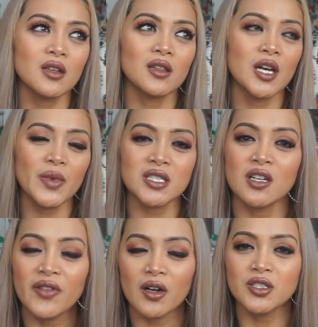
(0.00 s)
let
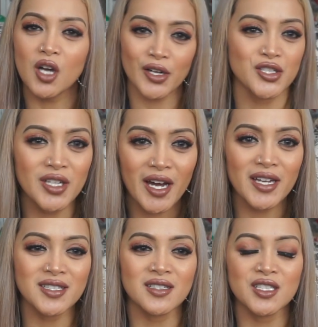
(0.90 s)
myself out and talk to you
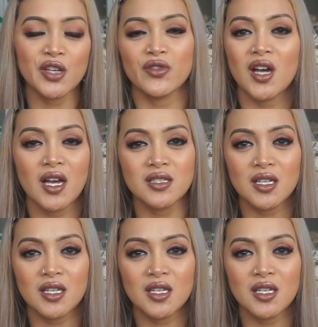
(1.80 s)
guys and see if you guys